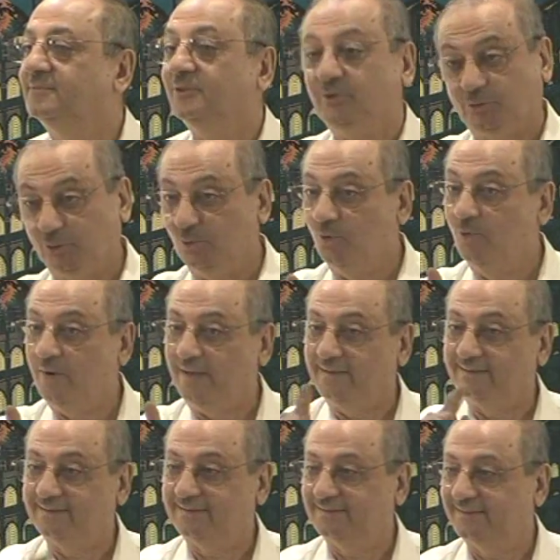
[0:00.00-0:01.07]
you
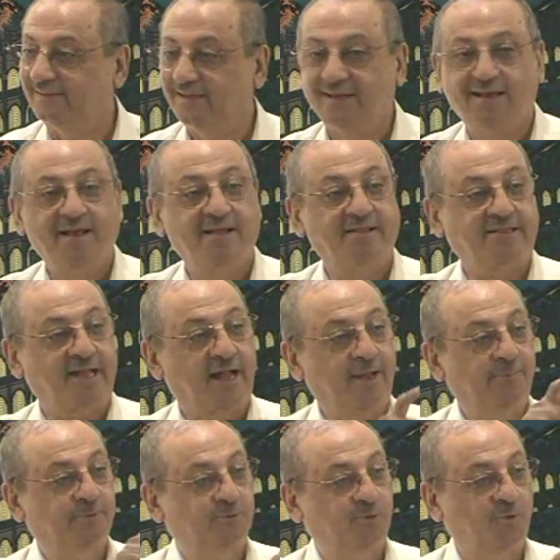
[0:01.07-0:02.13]
went.
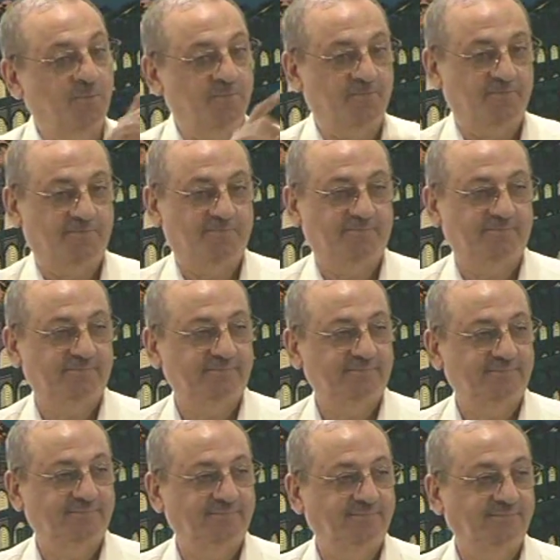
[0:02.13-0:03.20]
Zahabtum,
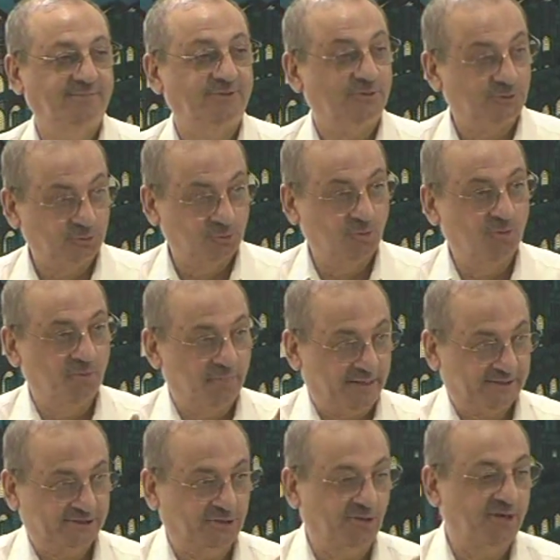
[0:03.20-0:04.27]
you
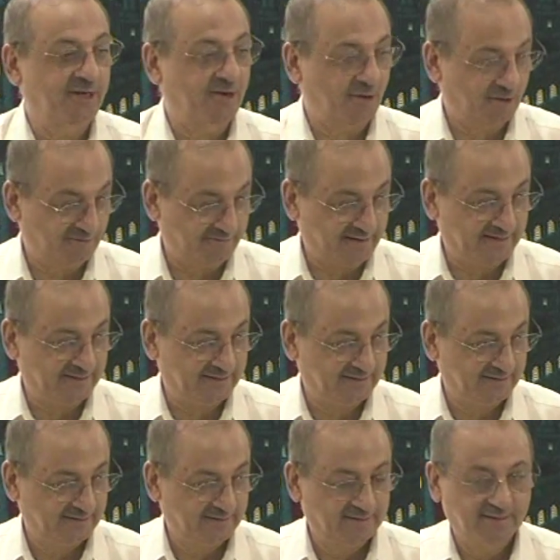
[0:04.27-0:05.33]
masculine all went.
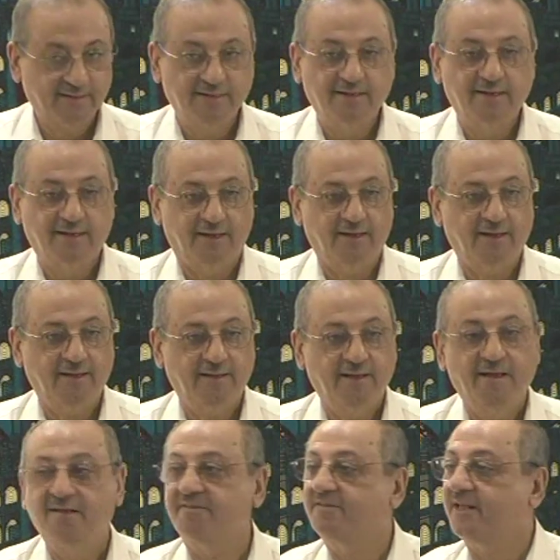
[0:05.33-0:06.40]
Huh?
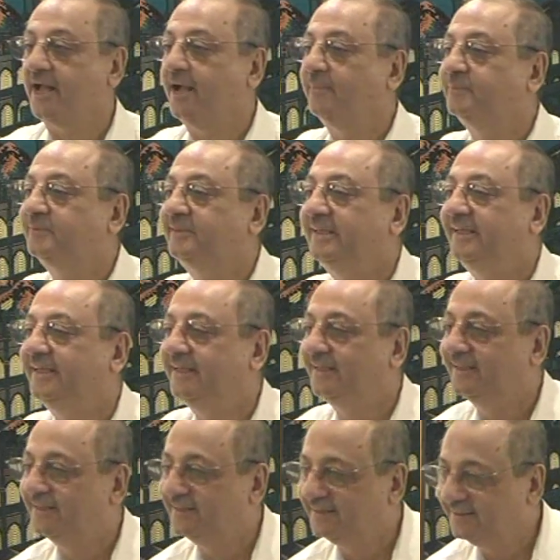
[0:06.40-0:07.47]
Zahabti,
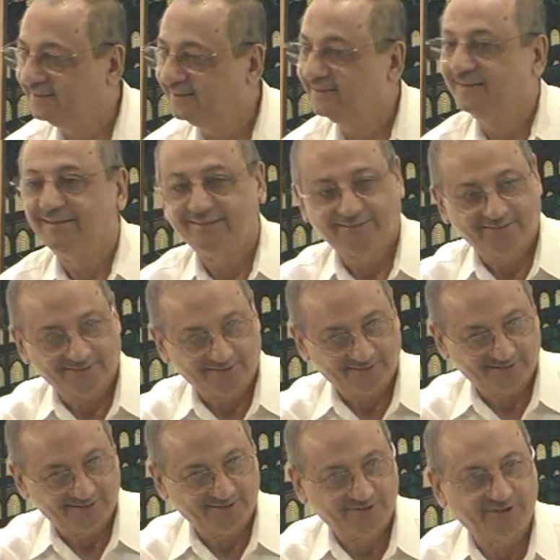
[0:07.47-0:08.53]

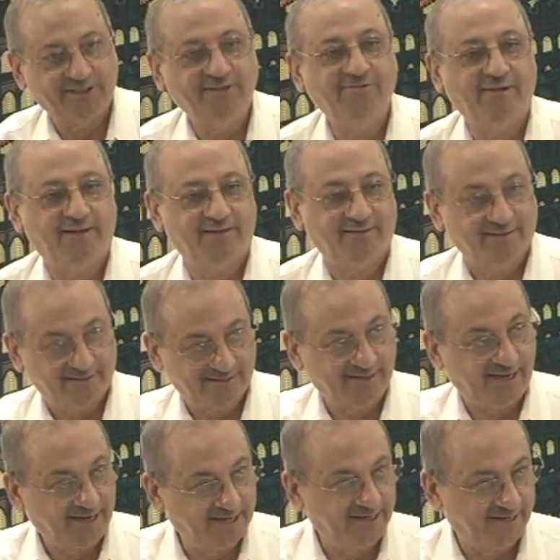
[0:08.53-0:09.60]
she went.
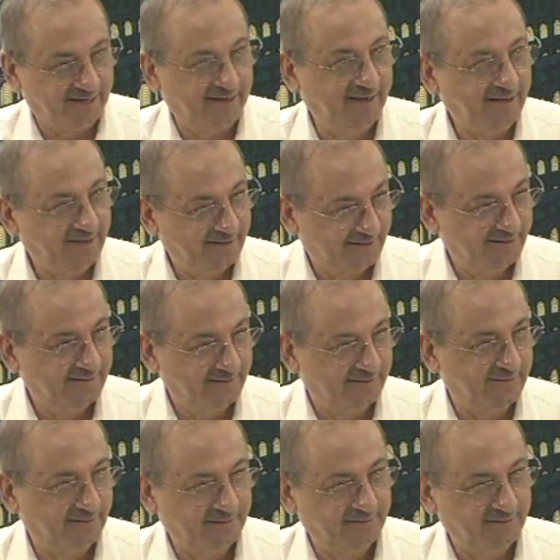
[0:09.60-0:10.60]
Lady, huh? huh?